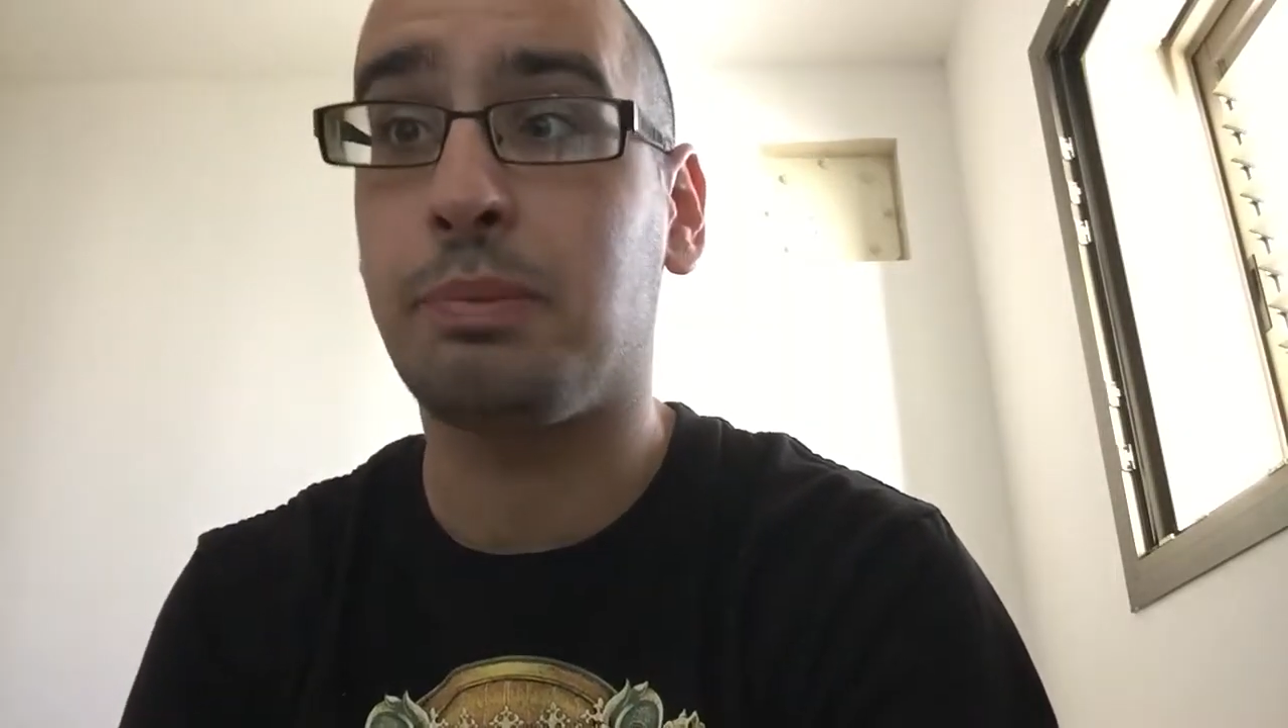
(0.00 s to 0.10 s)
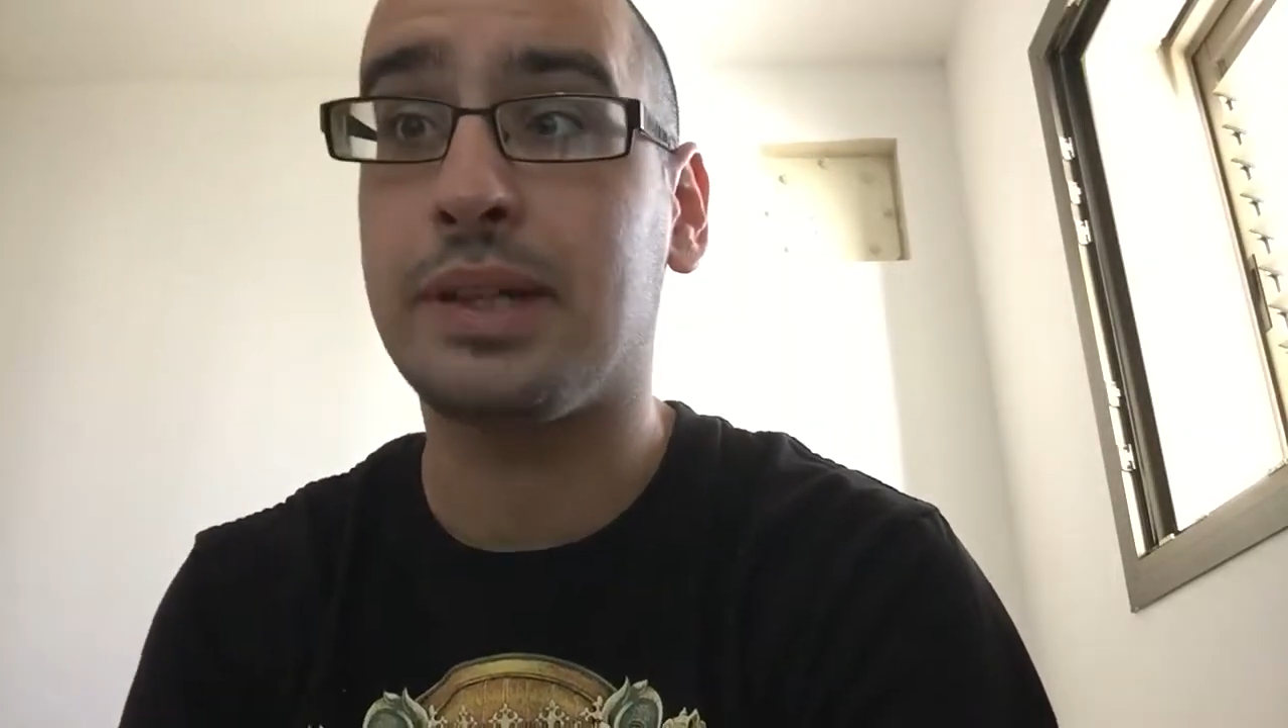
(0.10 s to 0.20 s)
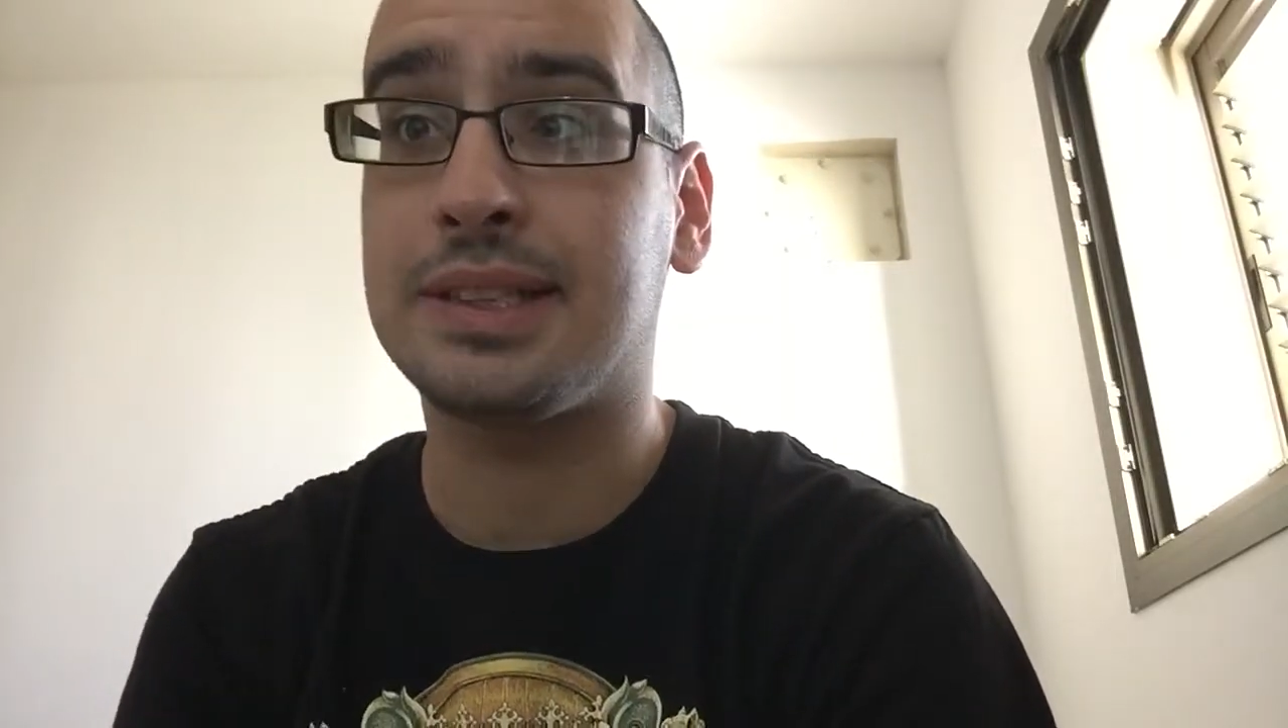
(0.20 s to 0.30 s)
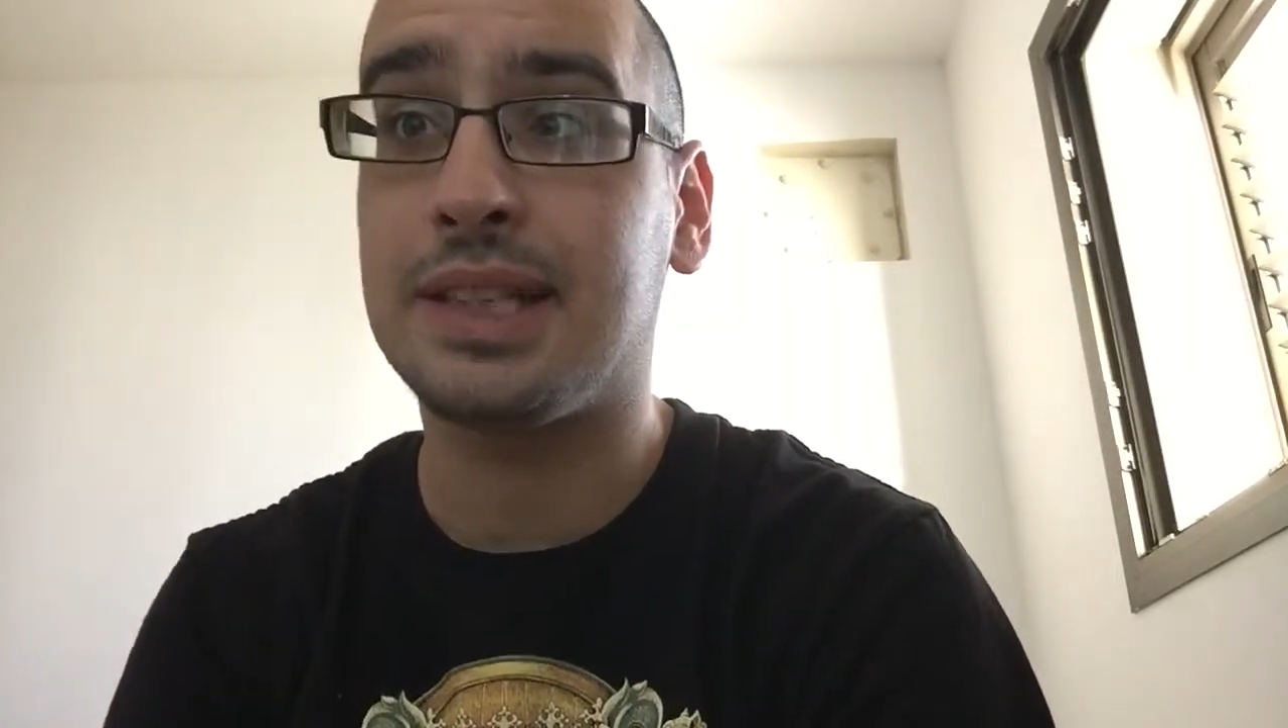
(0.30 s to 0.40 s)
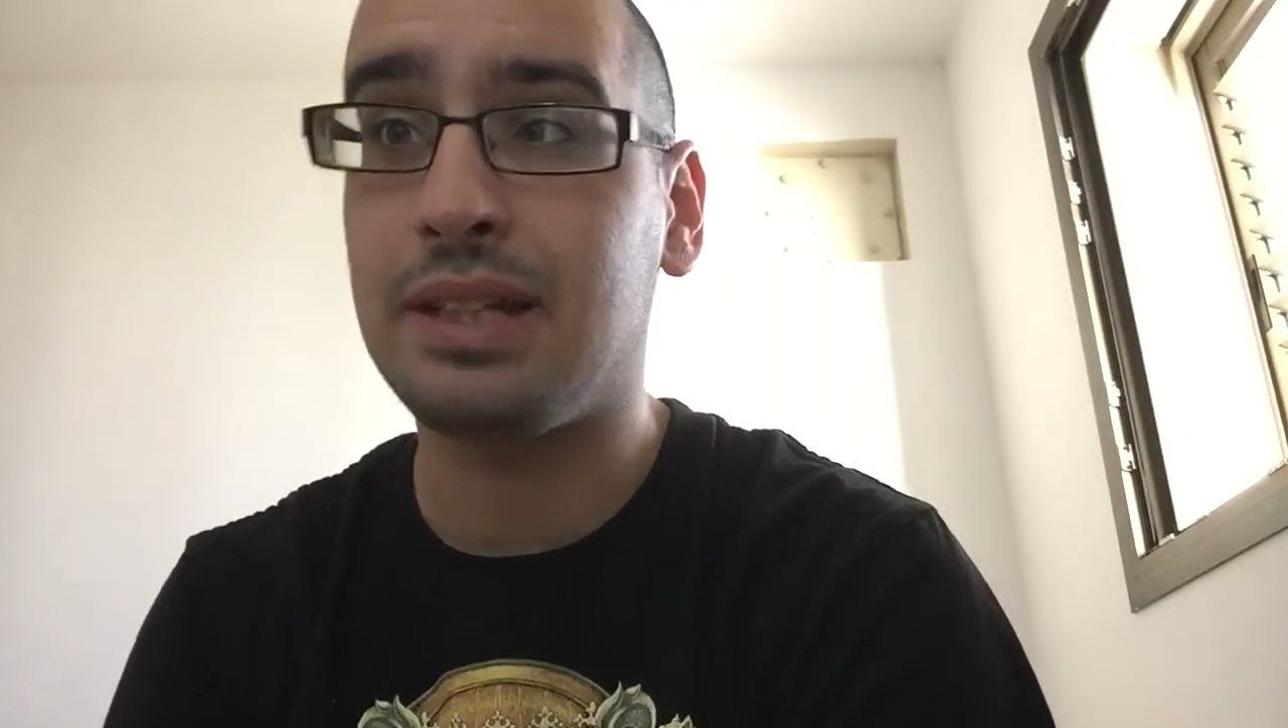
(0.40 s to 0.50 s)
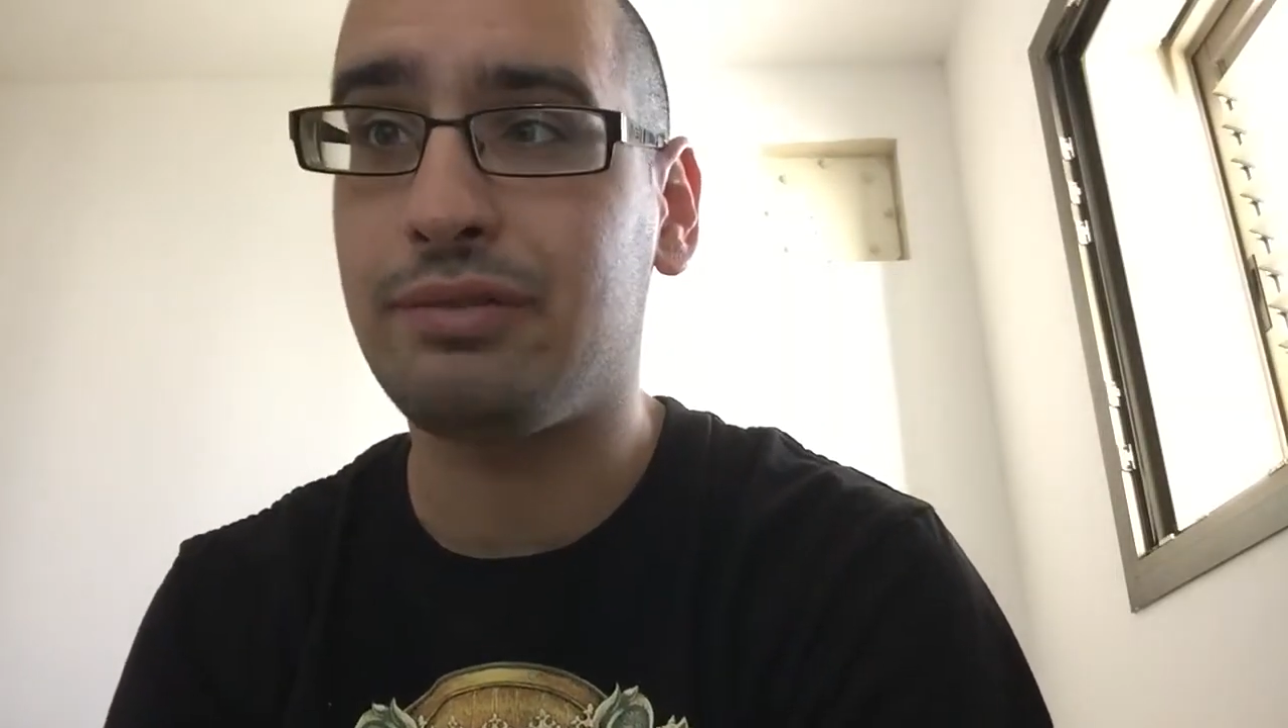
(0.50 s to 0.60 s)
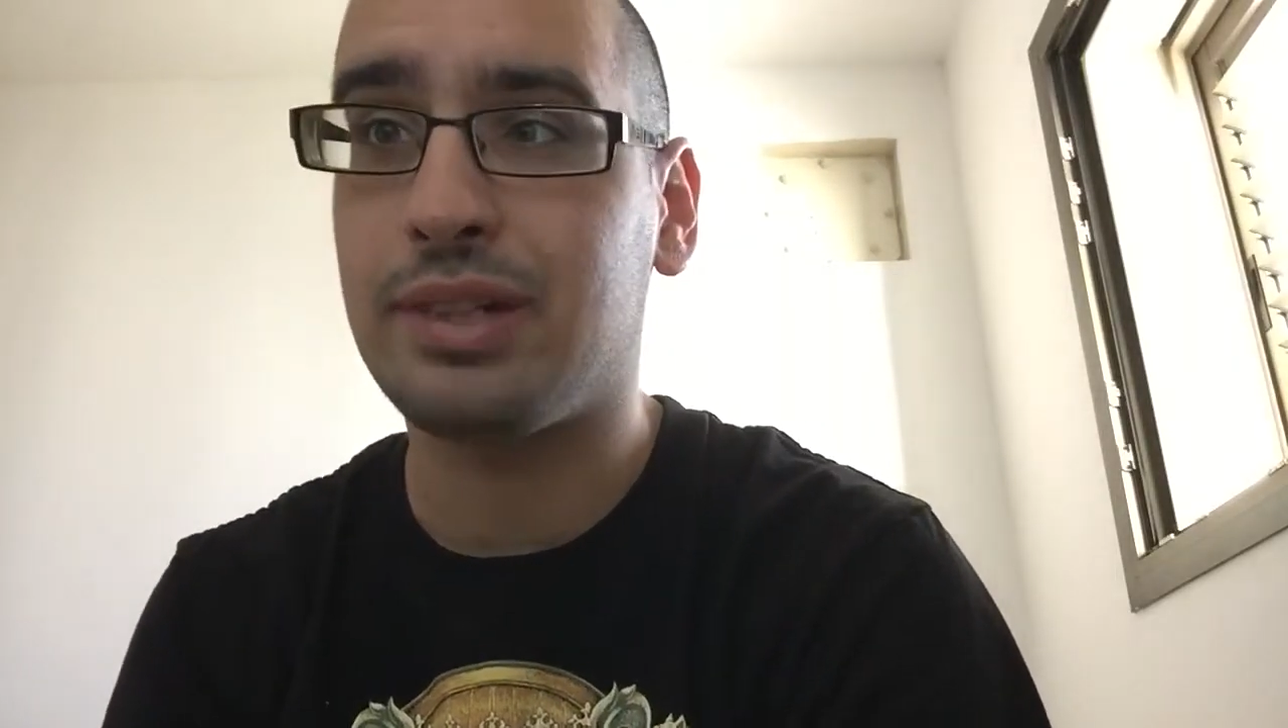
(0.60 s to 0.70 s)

preserve